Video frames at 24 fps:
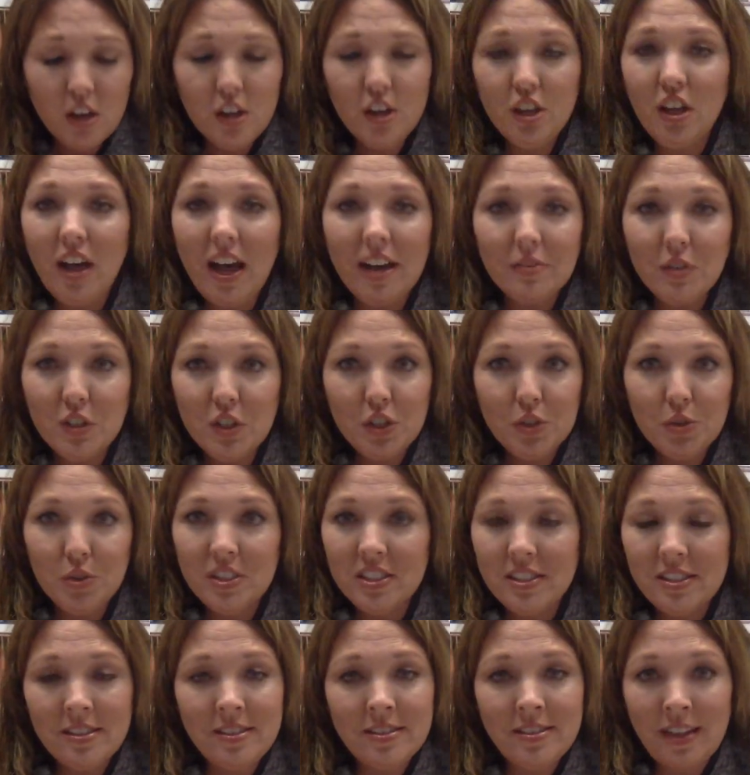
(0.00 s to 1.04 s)
You'll have to do
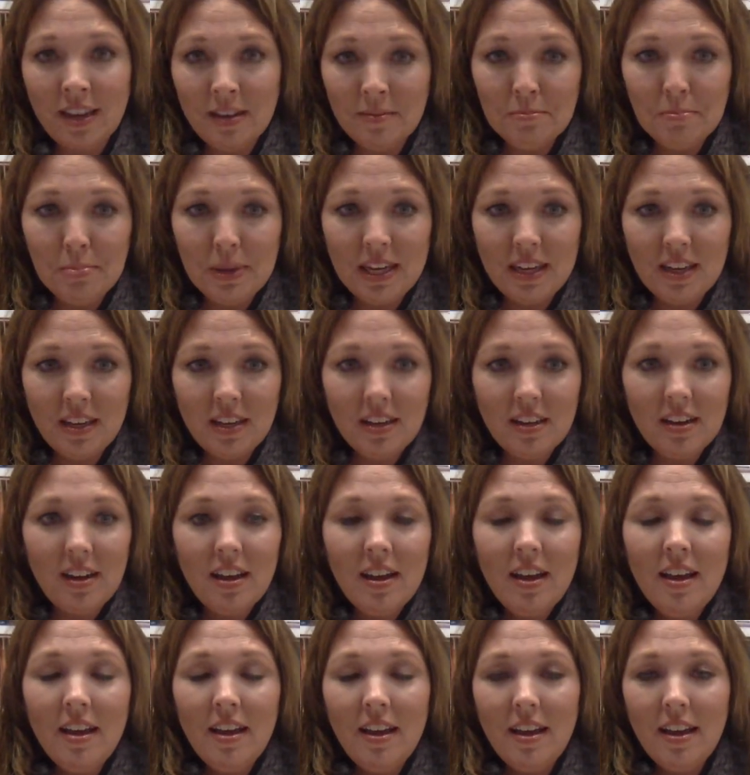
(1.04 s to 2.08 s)
the stamping
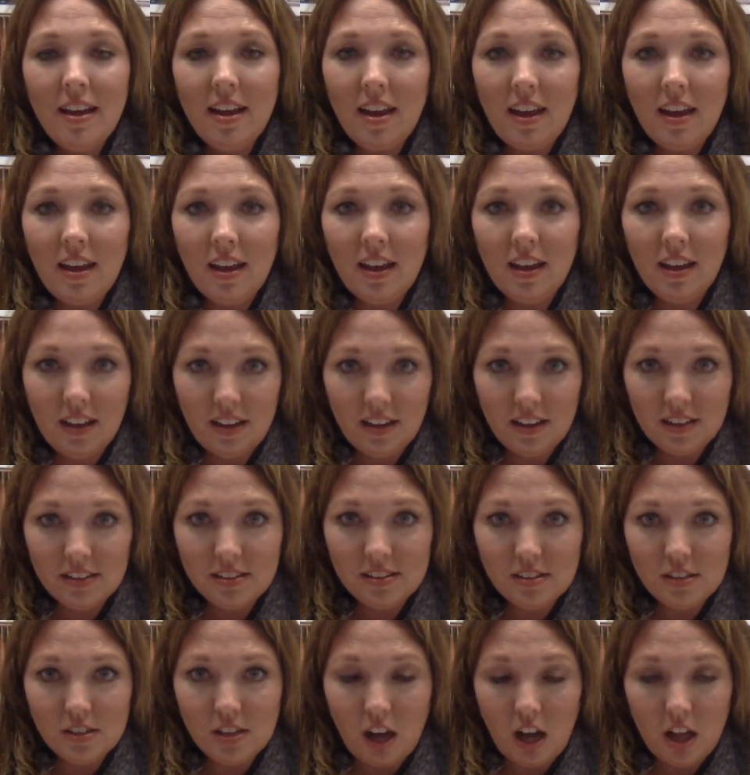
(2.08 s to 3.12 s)

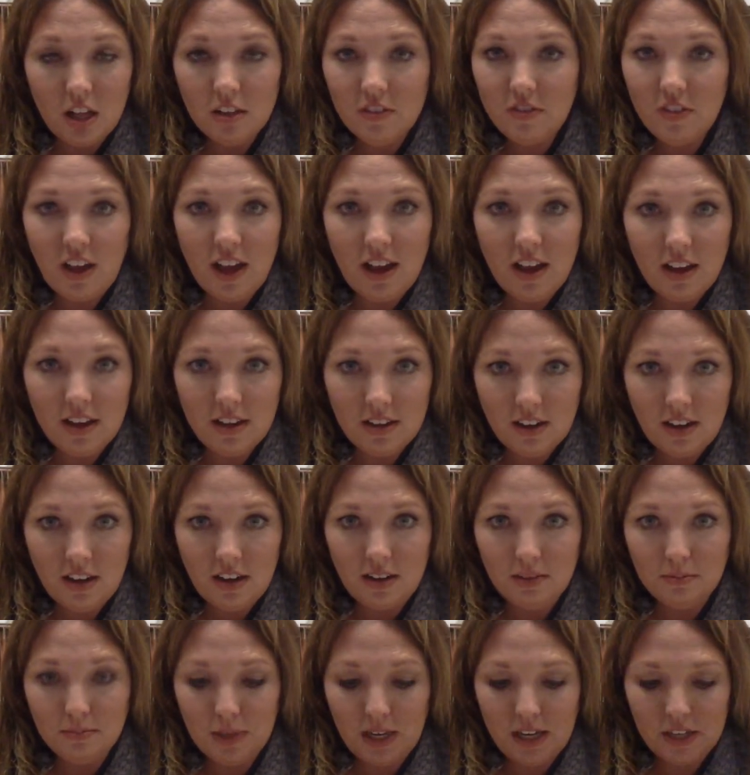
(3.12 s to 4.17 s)
and all of that
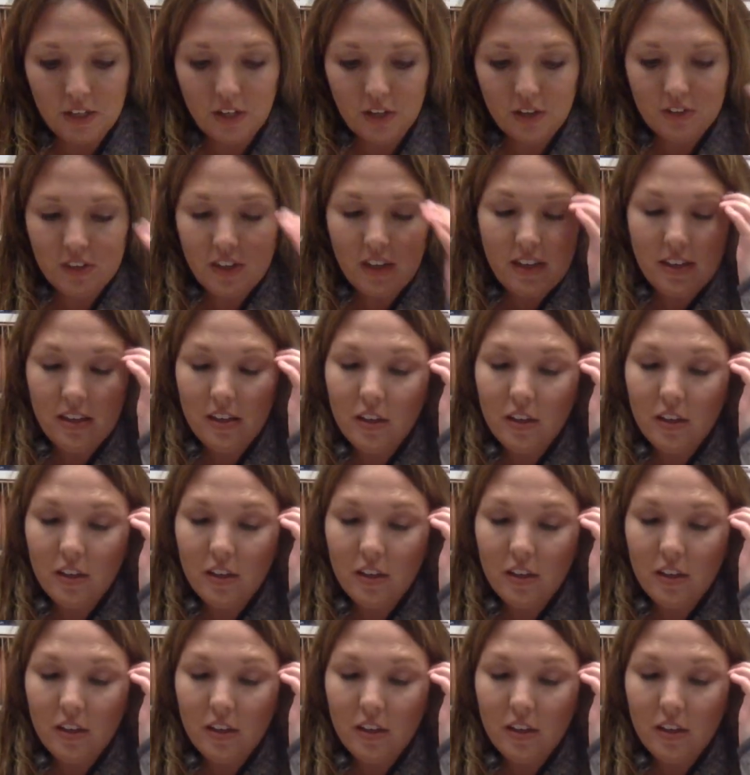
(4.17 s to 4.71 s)
um, on your, the,